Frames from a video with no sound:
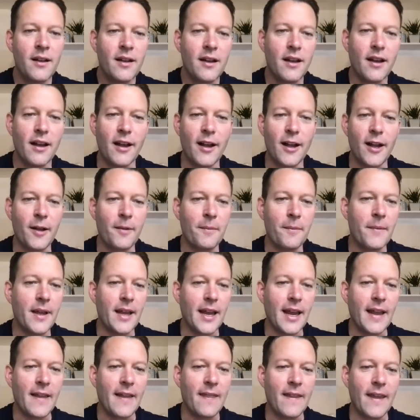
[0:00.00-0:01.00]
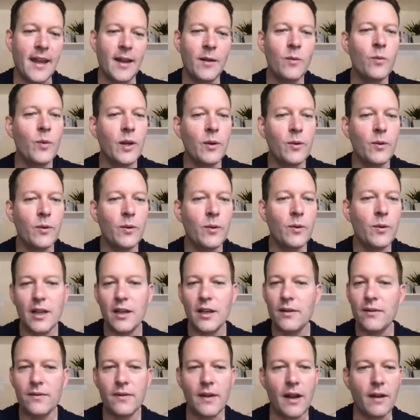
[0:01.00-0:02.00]
And then we
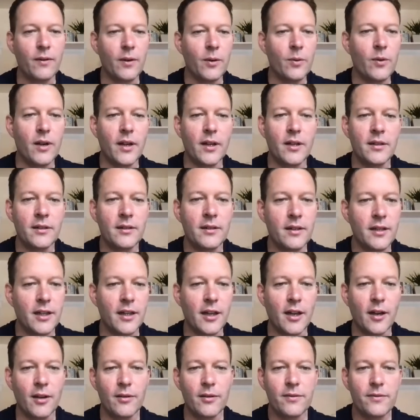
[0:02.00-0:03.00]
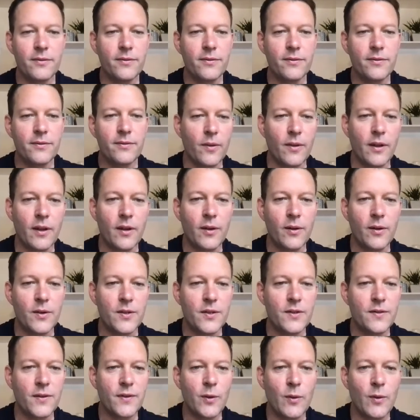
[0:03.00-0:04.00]
receive everyone, for
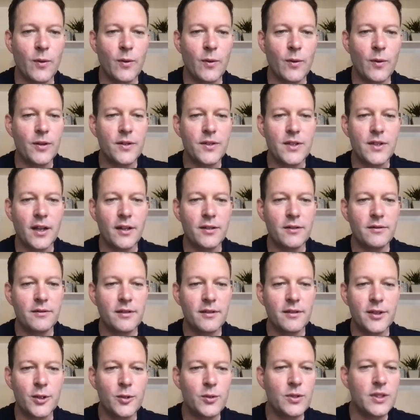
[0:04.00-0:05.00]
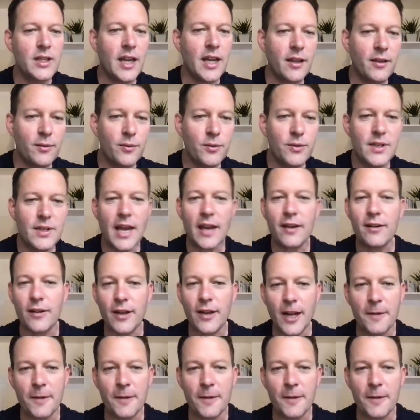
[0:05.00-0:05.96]
those few hours on Tuesday through Saturday.